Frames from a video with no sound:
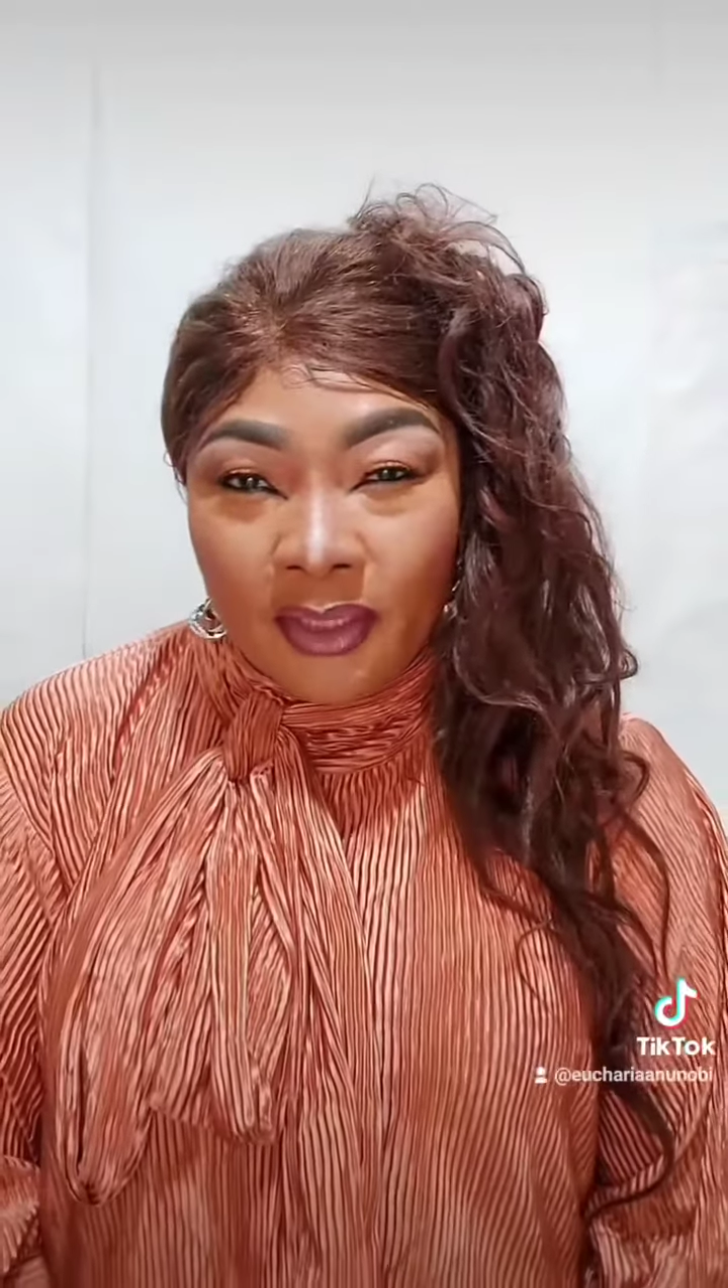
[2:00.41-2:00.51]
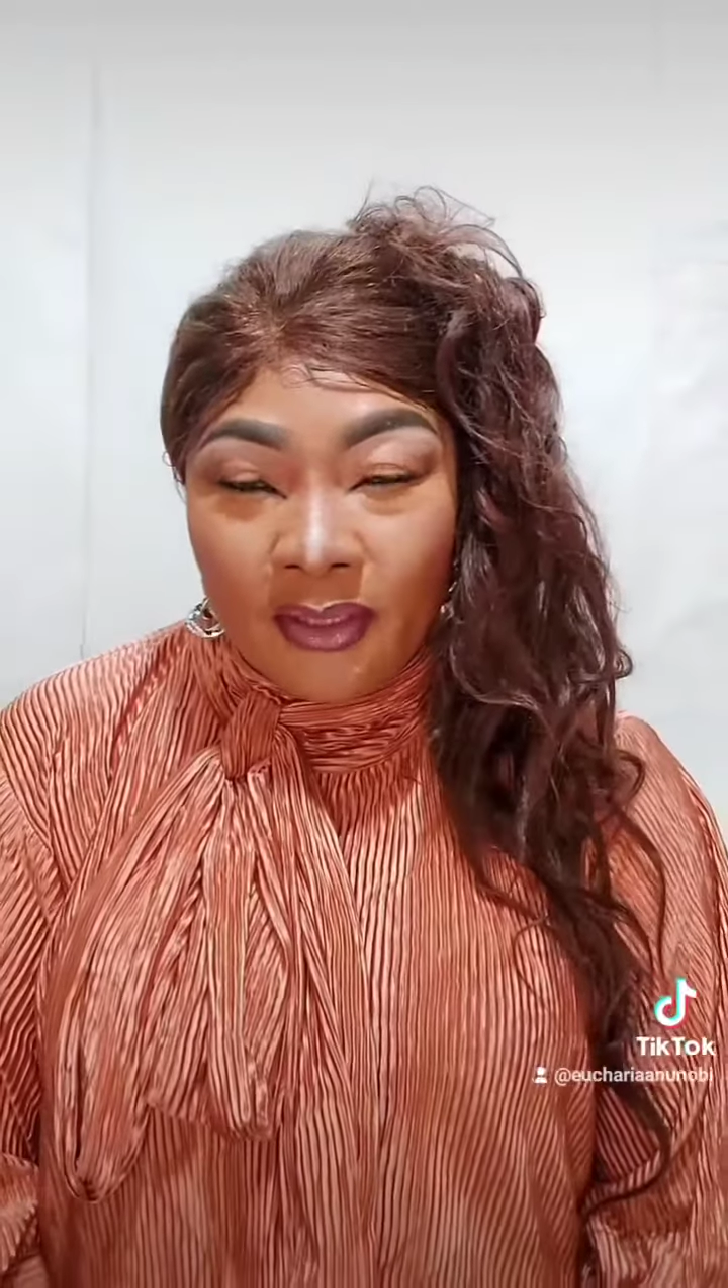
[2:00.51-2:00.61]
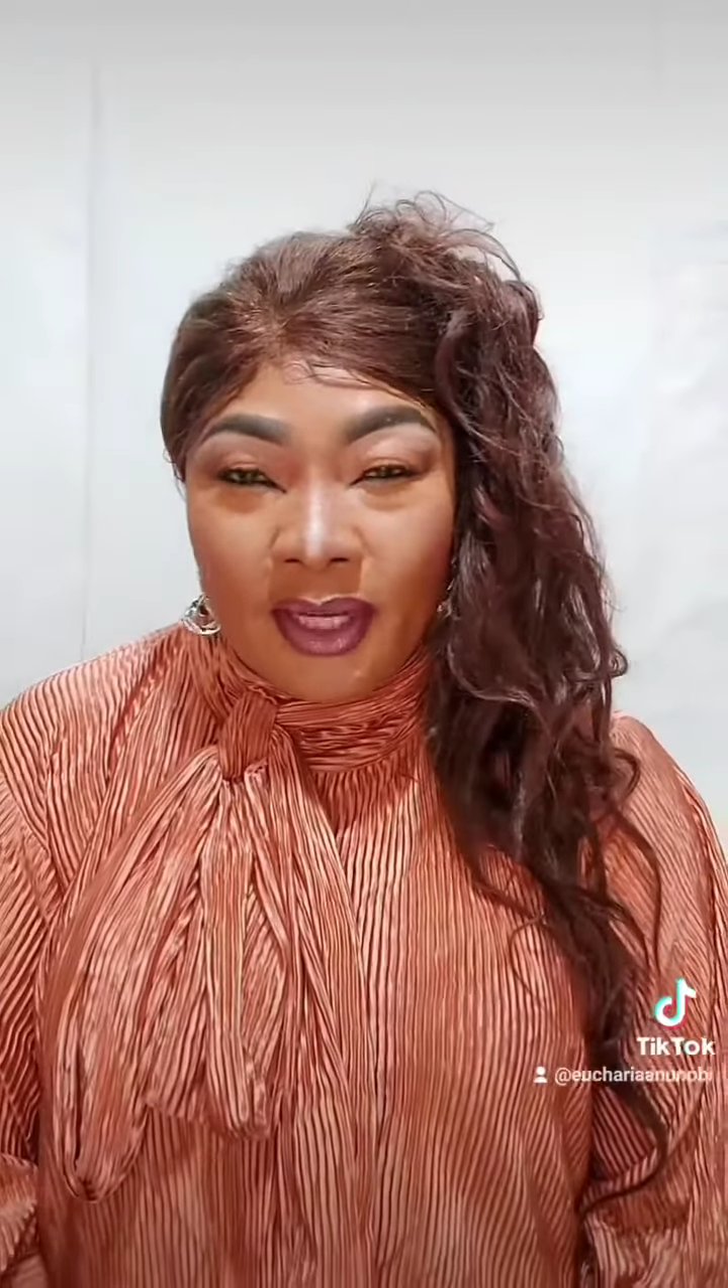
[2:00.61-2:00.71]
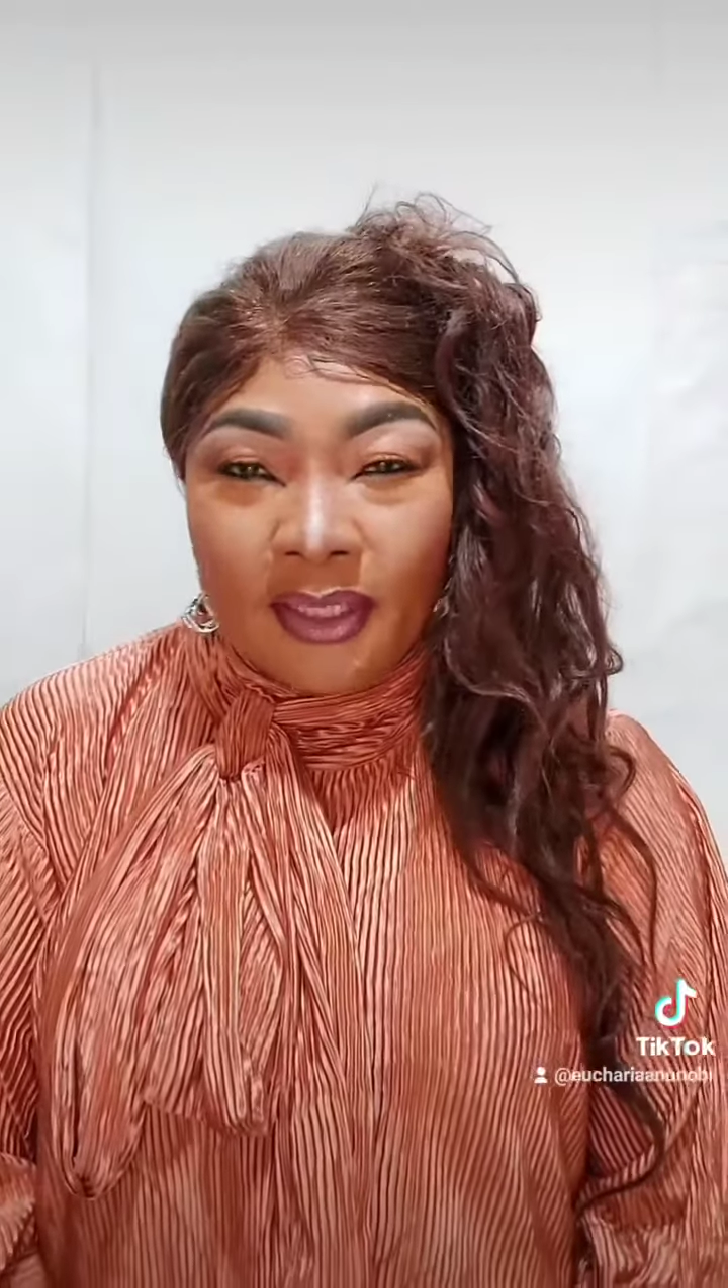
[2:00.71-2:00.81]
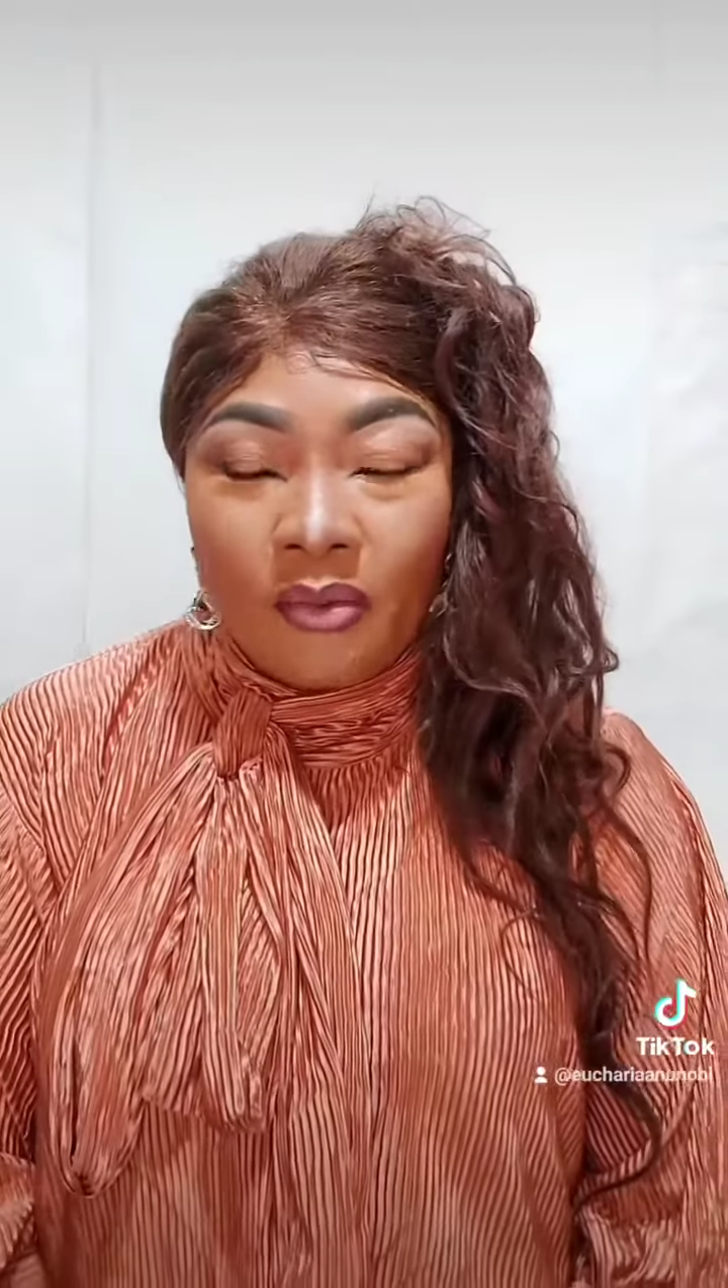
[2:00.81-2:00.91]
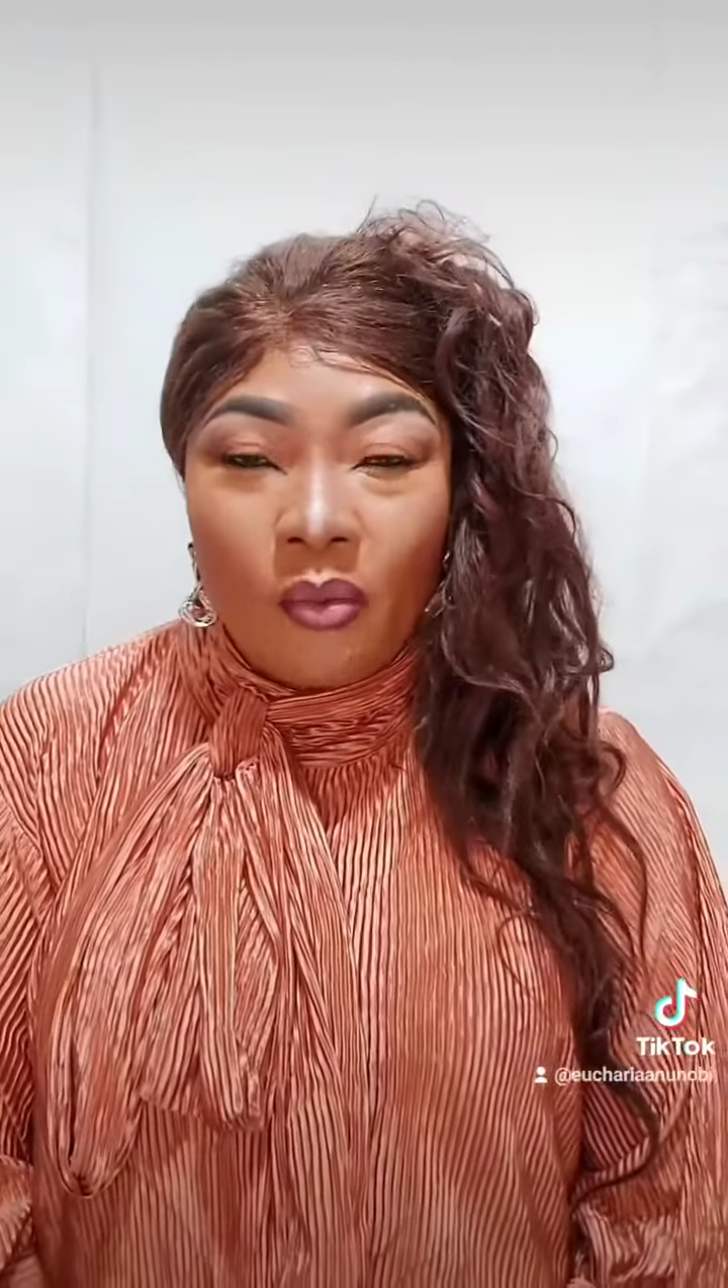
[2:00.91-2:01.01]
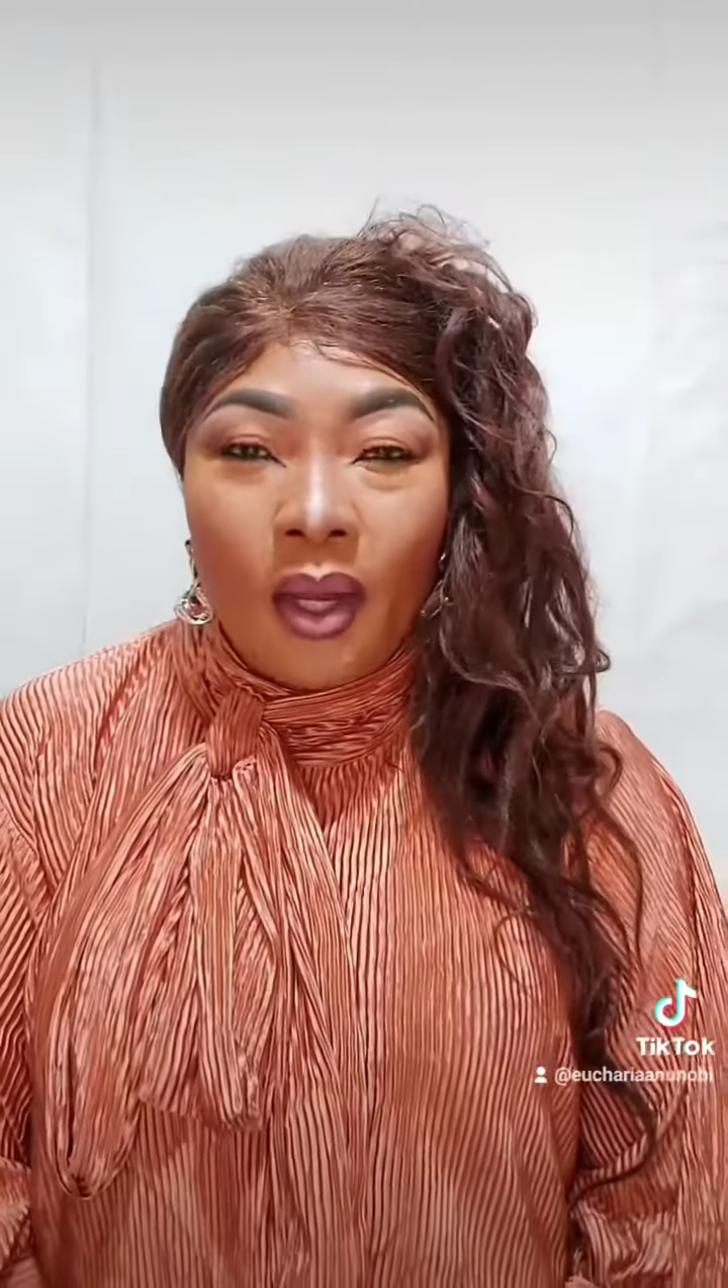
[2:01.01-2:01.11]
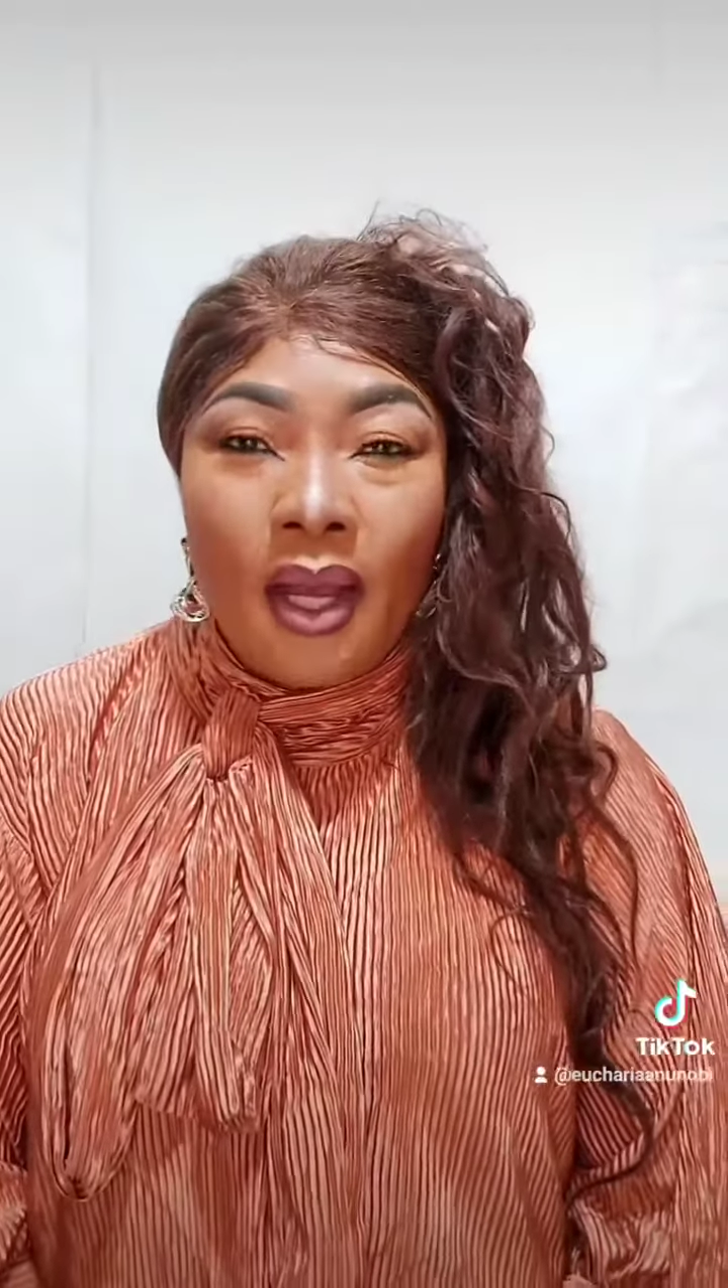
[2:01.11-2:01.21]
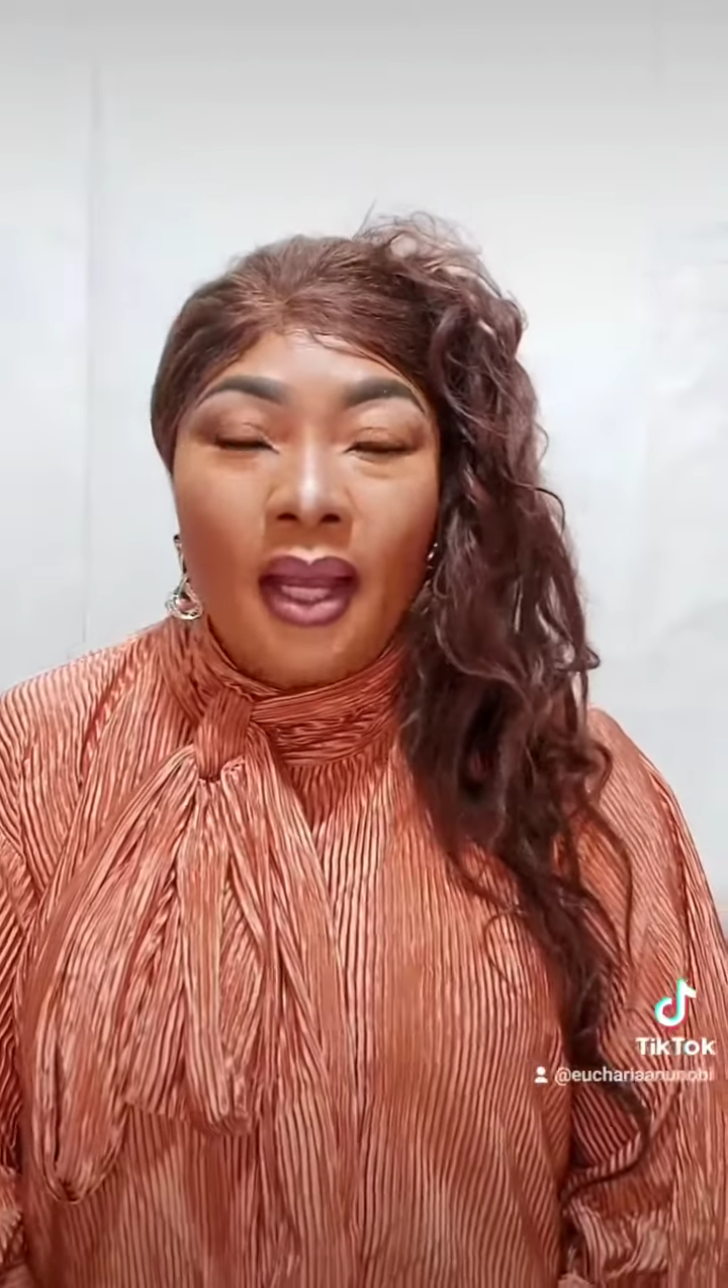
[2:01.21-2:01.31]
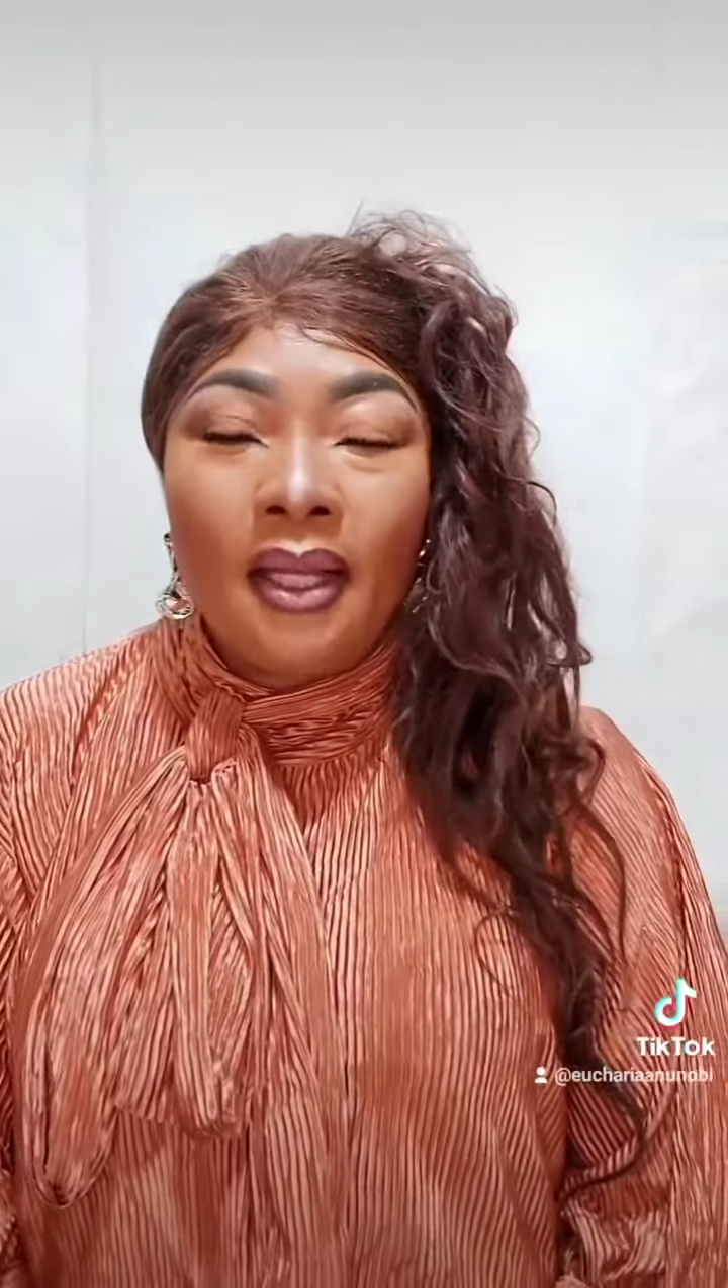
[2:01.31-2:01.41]
That is
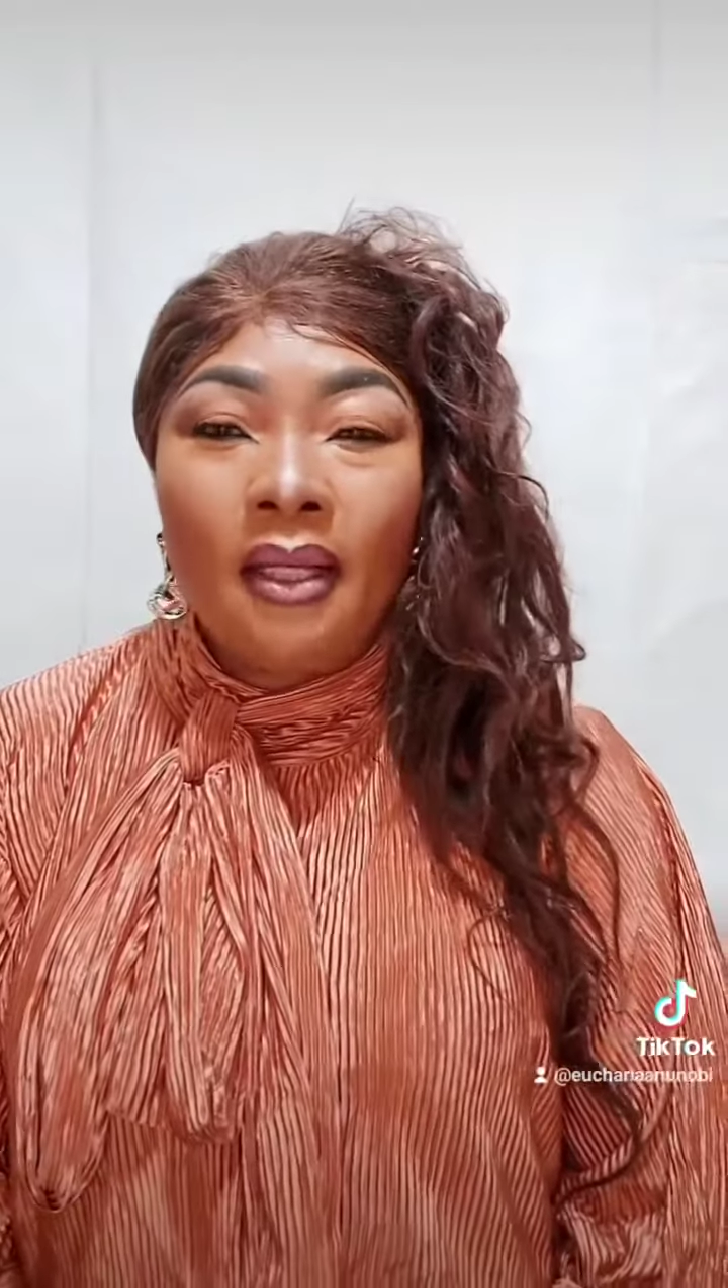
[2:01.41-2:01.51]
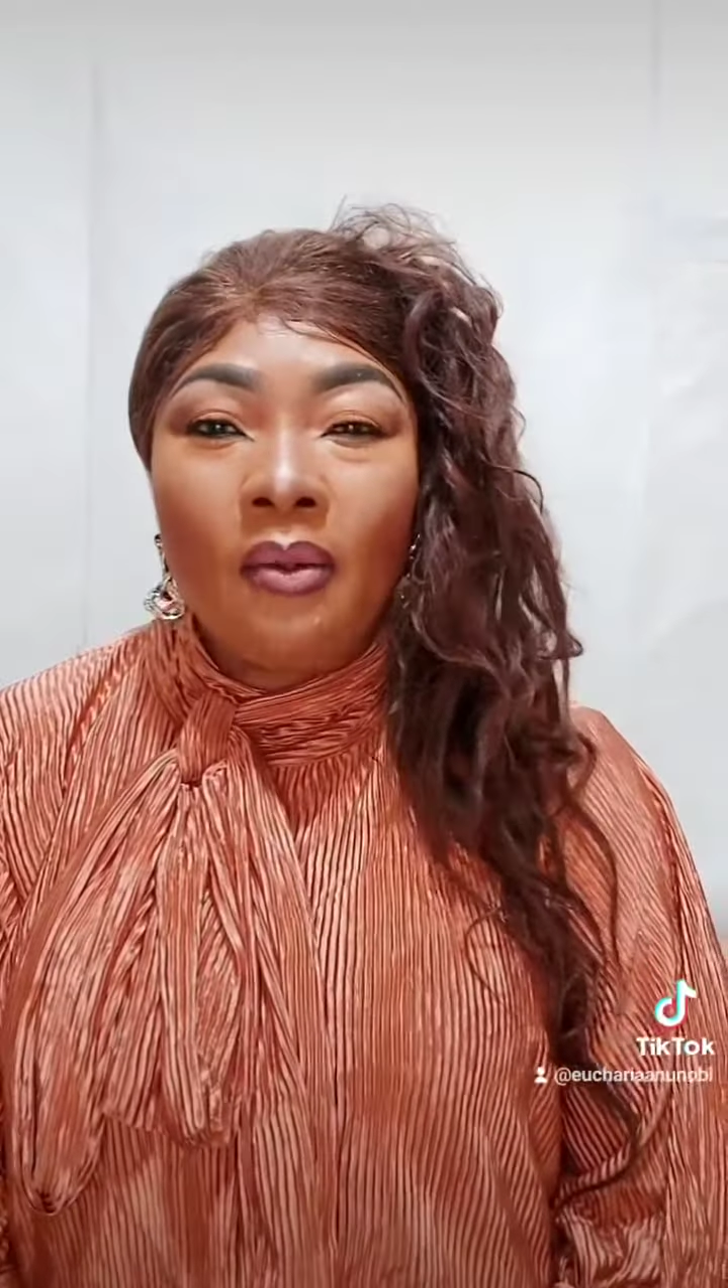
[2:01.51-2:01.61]
why they